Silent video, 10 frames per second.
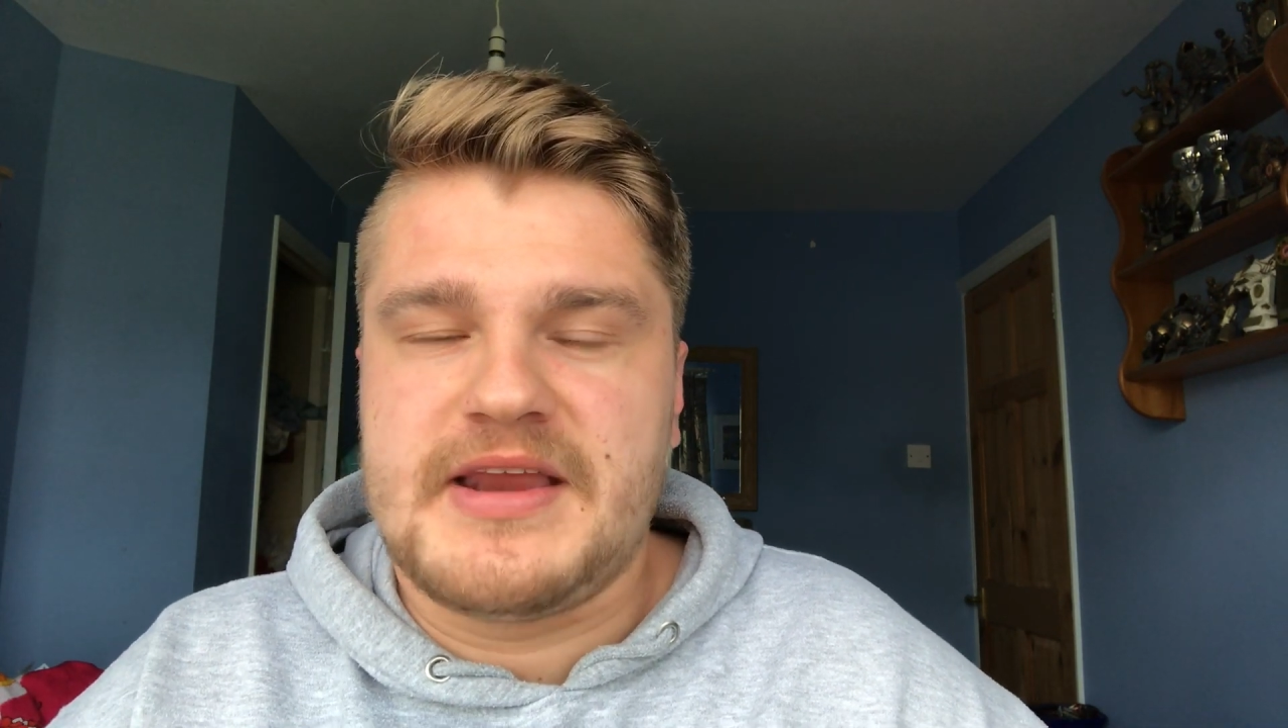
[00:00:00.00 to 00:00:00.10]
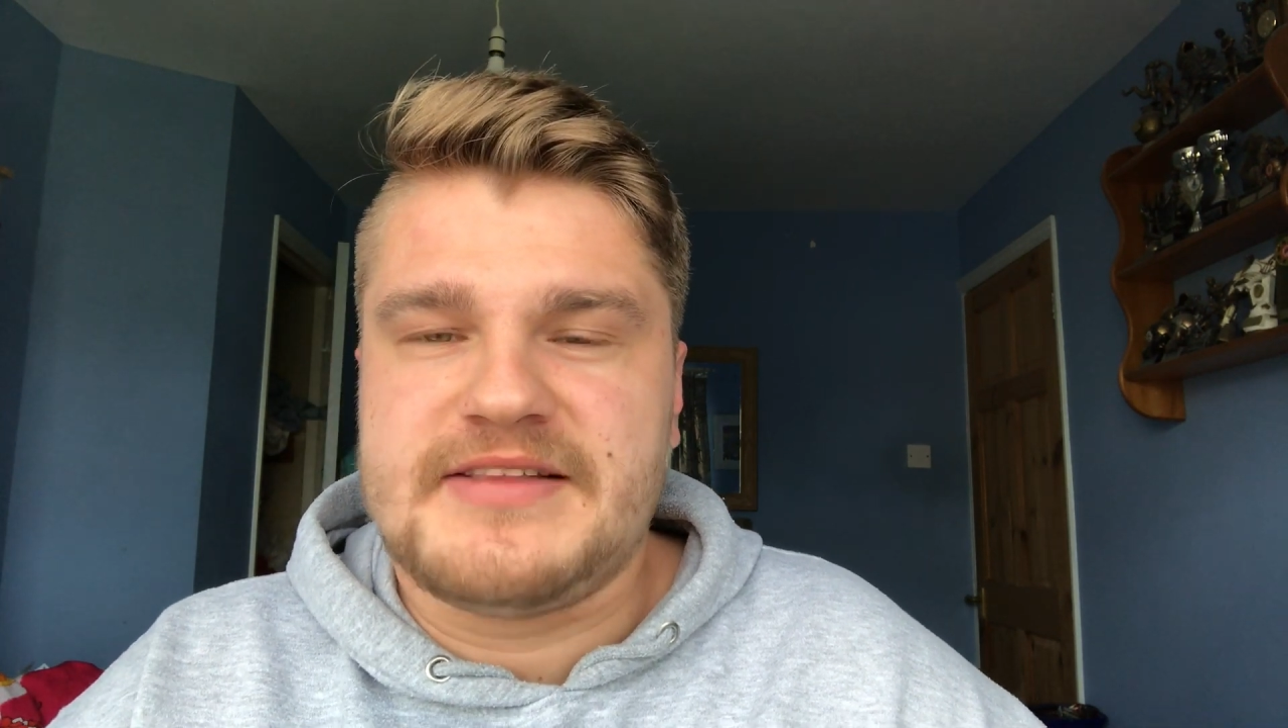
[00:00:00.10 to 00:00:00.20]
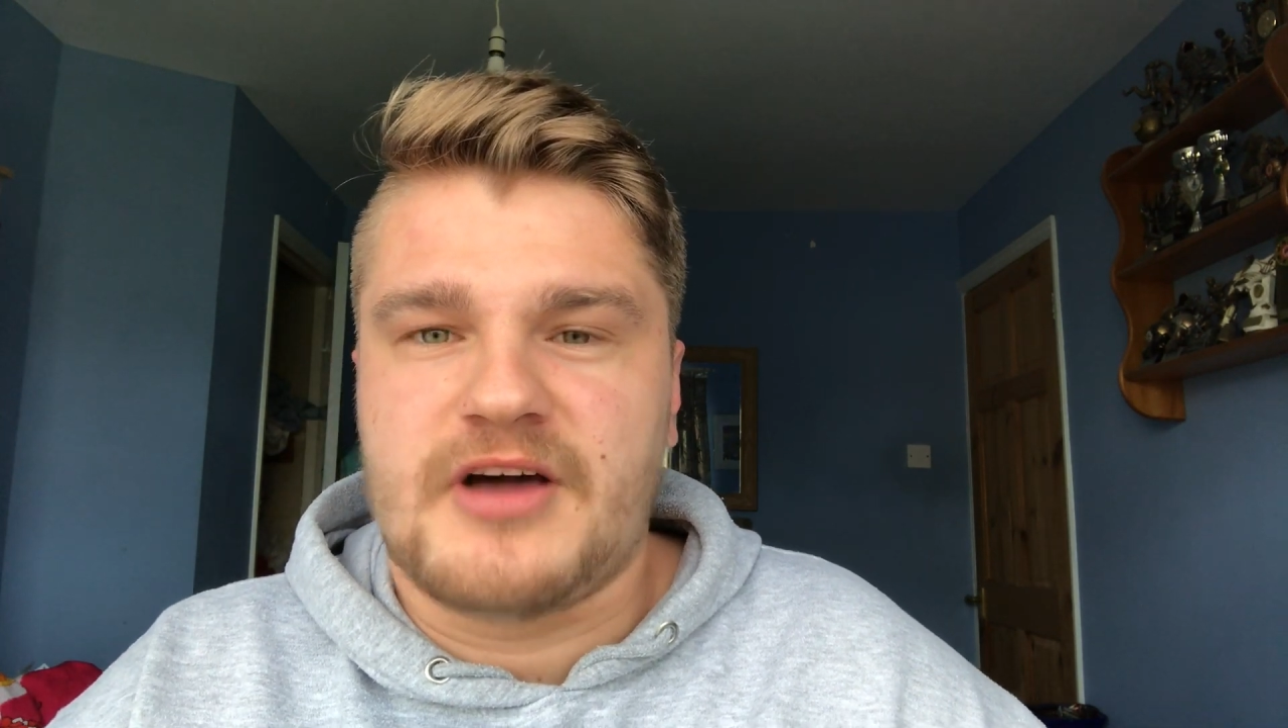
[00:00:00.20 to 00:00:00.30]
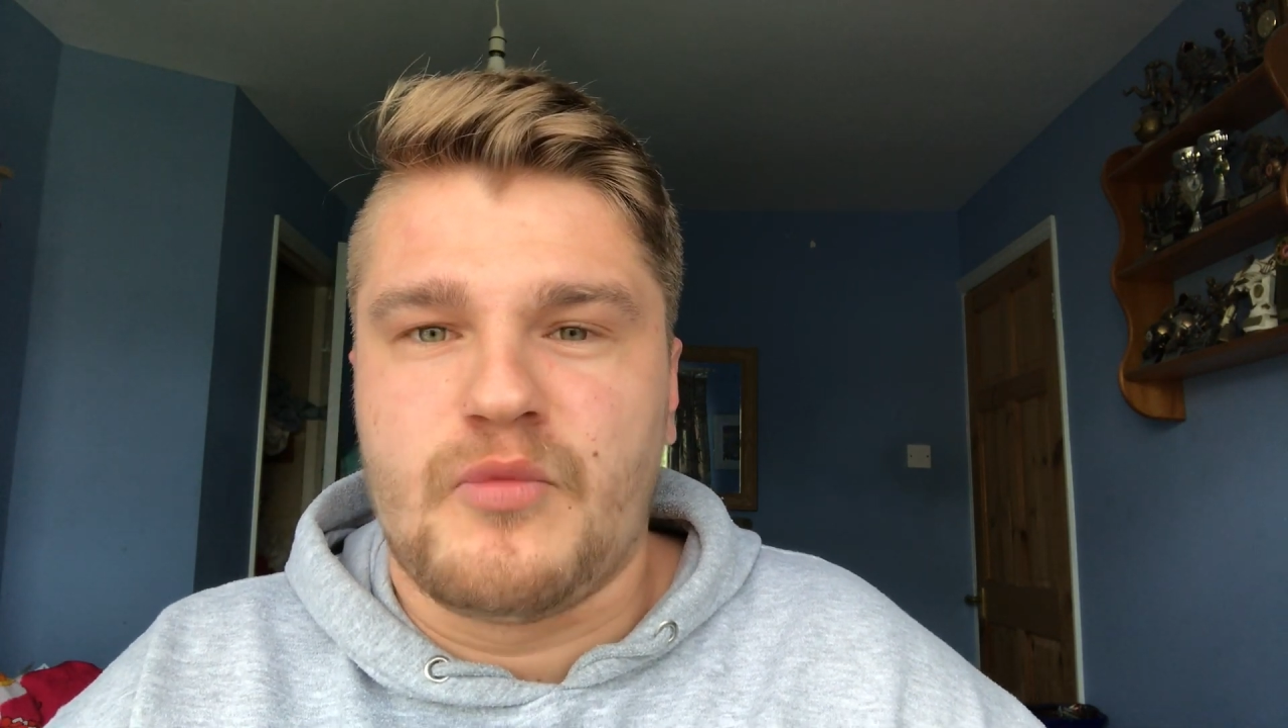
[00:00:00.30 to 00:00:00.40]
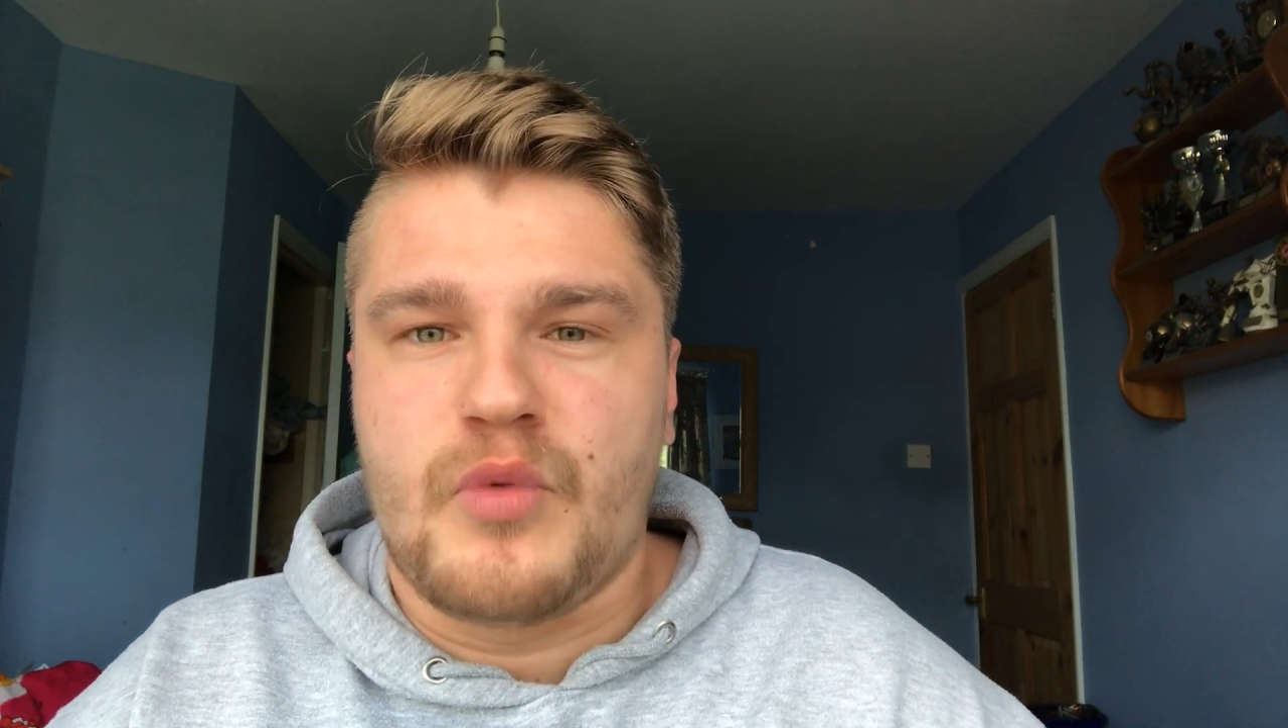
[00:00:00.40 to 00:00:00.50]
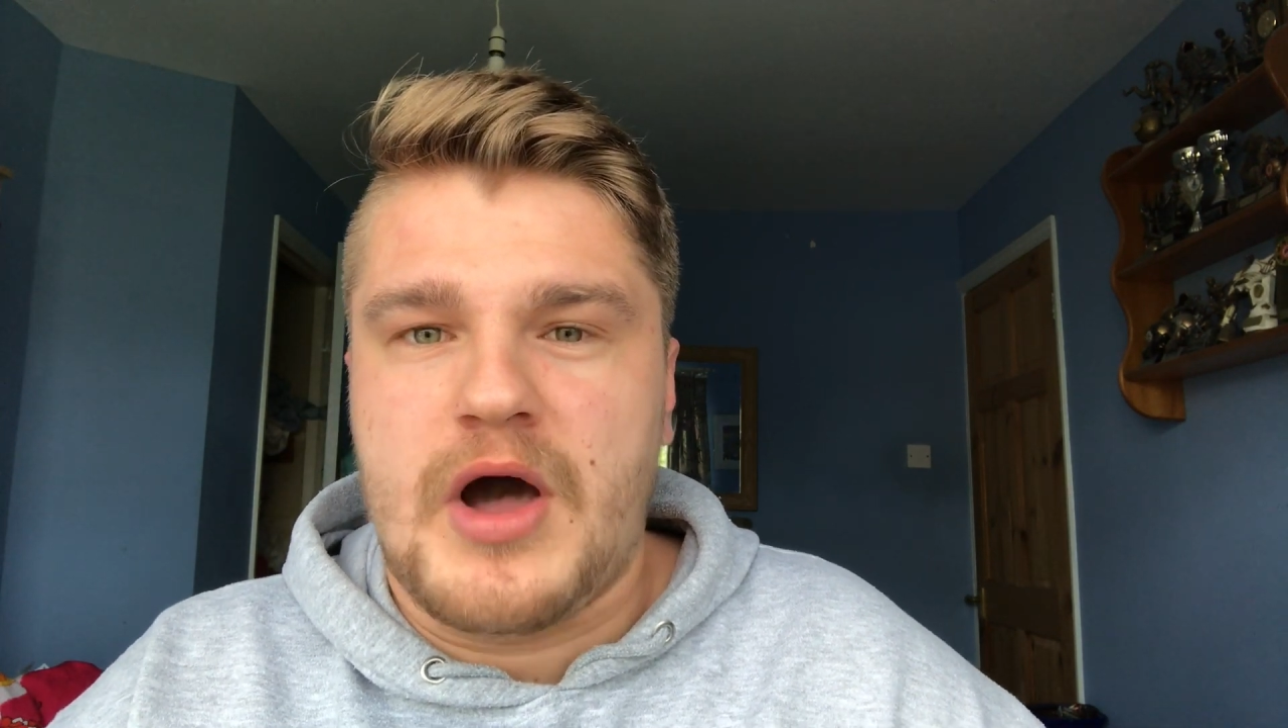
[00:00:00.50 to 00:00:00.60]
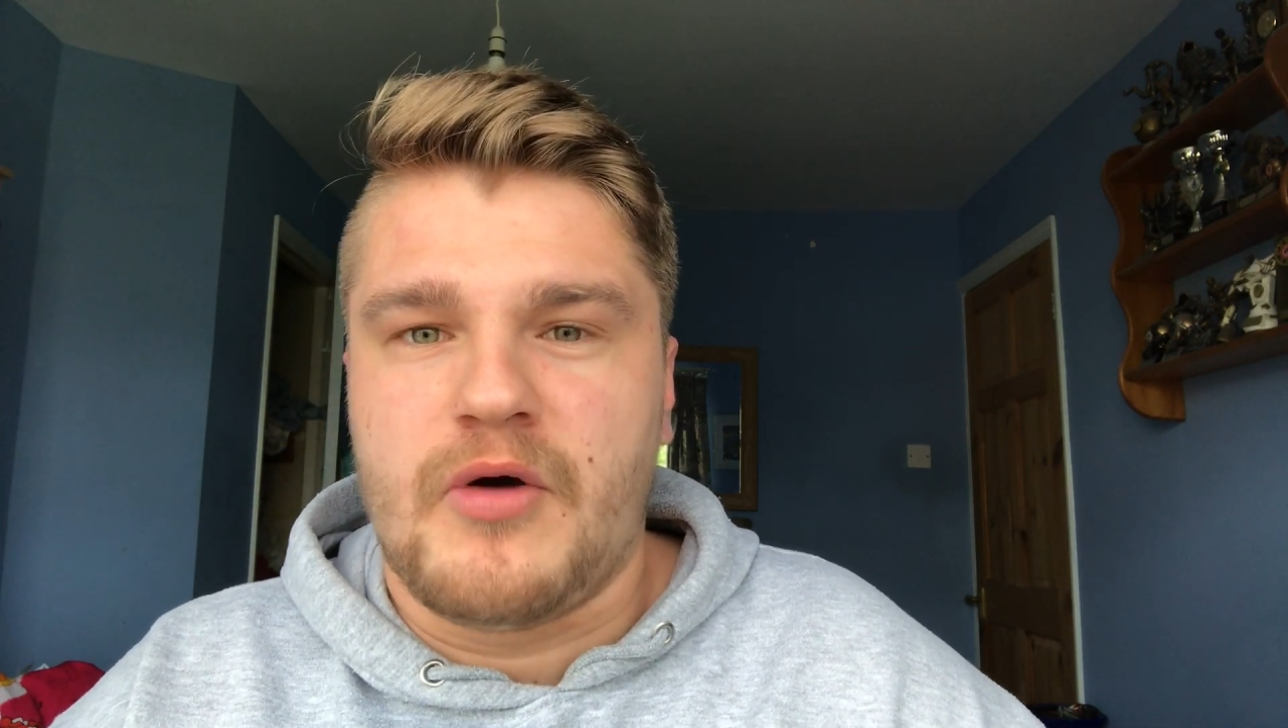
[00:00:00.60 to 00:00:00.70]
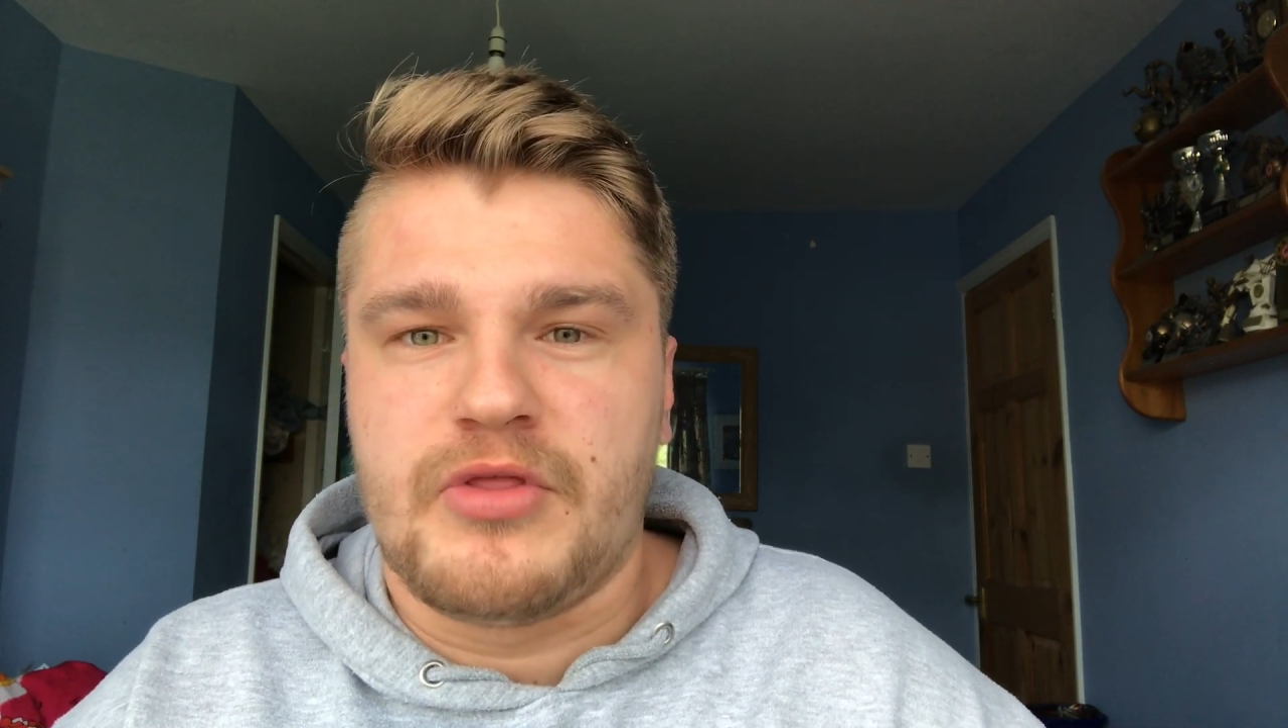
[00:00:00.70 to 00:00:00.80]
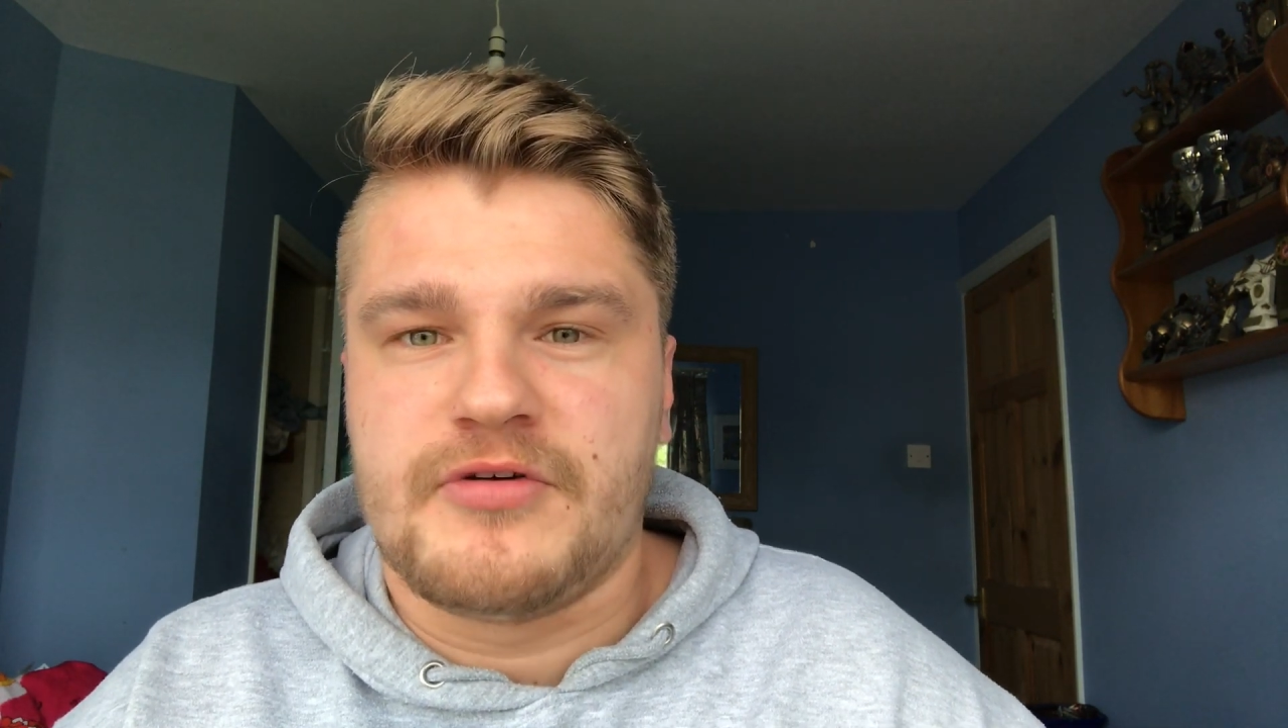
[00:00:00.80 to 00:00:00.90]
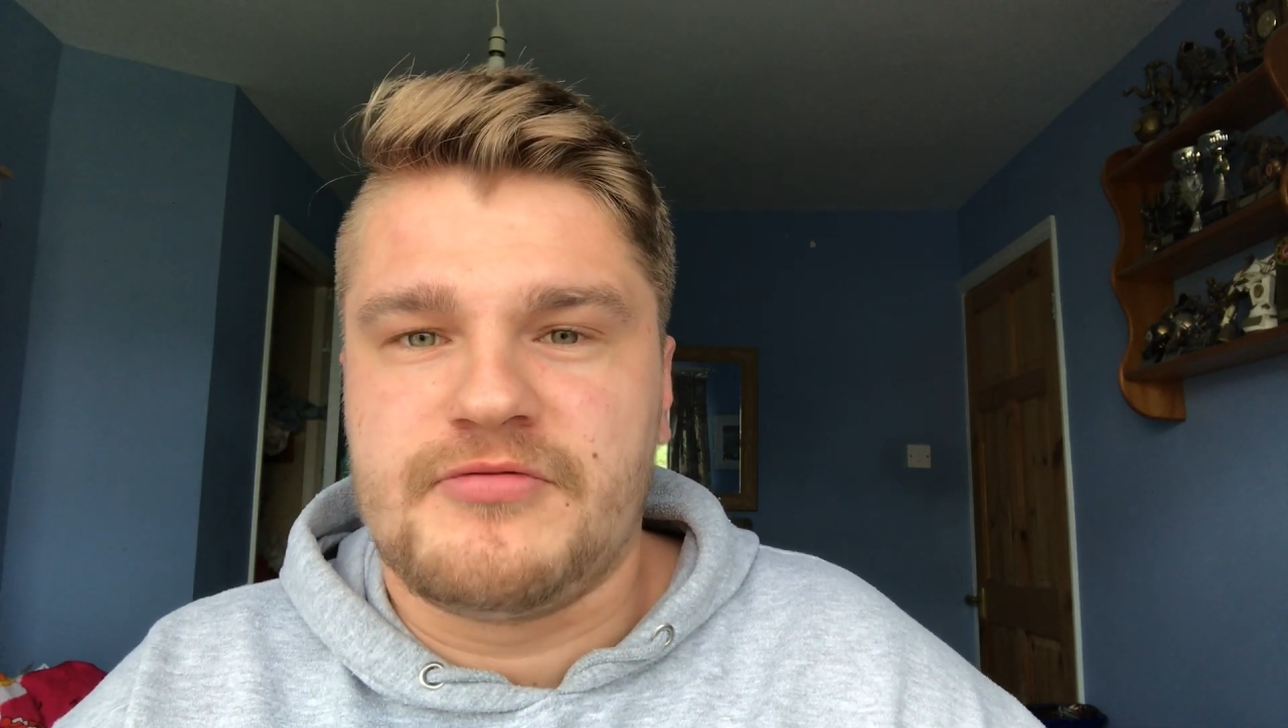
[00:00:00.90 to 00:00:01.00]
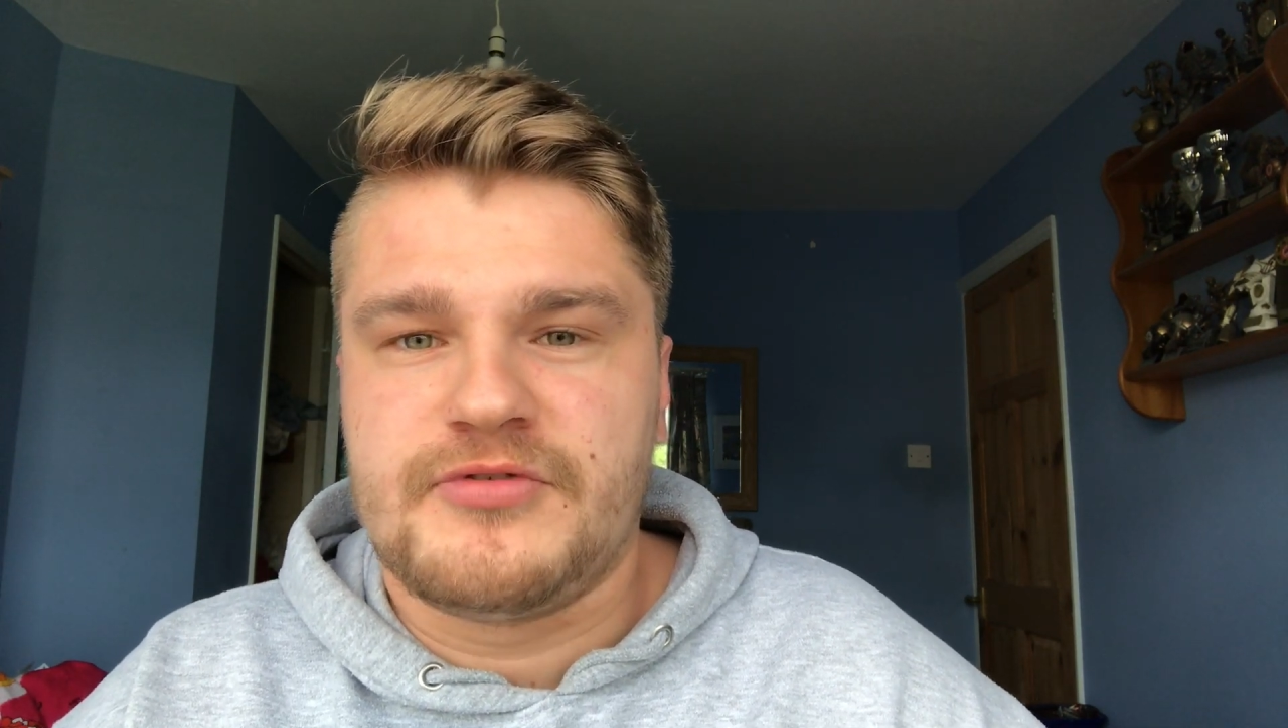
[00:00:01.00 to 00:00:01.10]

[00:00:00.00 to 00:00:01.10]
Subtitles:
he done well the